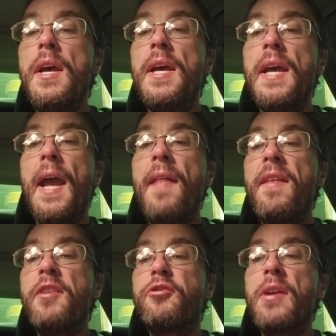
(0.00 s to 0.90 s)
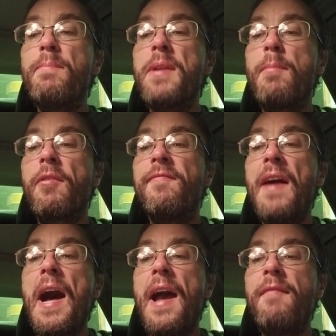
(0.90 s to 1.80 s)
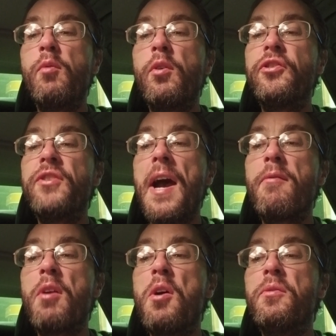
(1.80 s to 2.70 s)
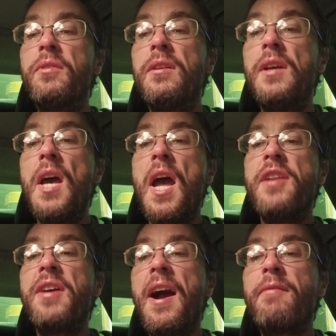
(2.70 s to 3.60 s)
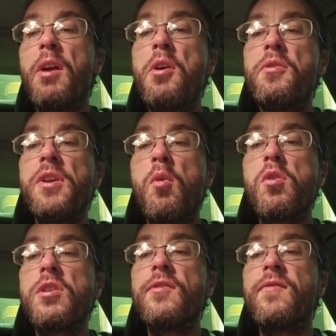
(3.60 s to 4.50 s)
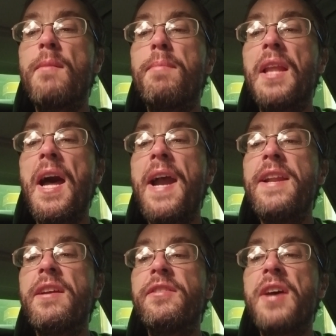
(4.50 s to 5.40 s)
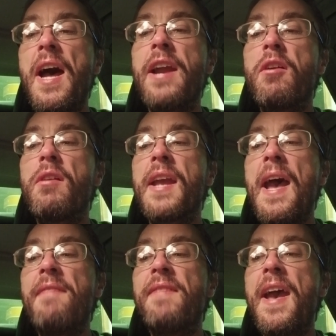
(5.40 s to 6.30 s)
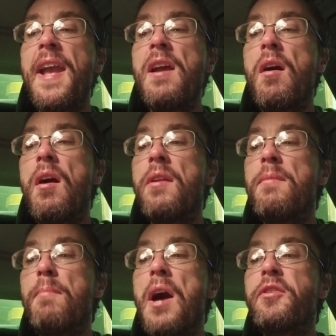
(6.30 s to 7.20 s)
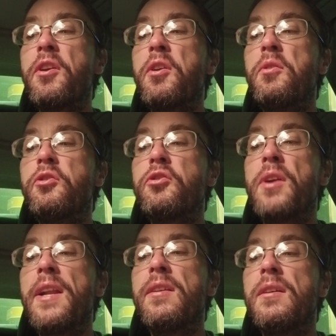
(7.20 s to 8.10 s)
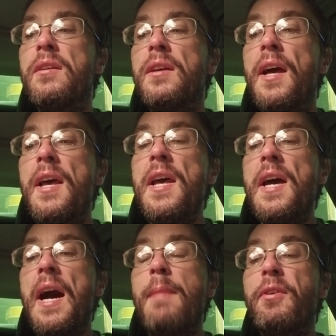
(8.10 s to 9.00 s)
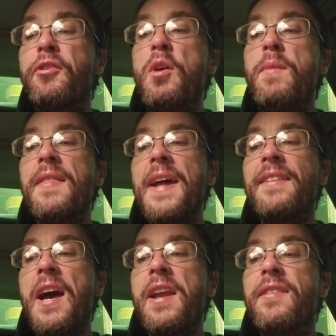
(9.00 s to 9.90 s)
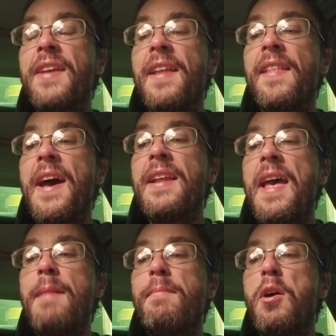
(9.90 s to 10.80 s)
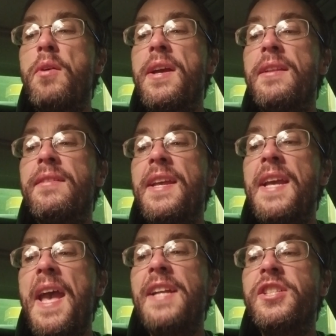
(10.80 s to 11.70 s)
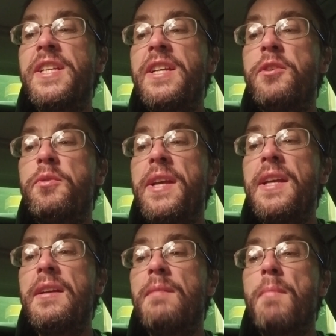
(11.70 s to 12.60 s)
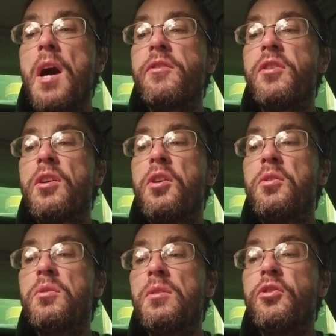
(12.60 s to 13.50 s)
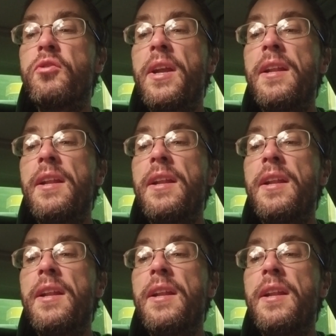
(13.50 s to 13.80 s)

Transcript: And then trip number 5 was Tyrone. Tyrone ordered from Blind Tiger Cafe on Montague Street. I'm assuming that's how you say that. Montague, Montague Street.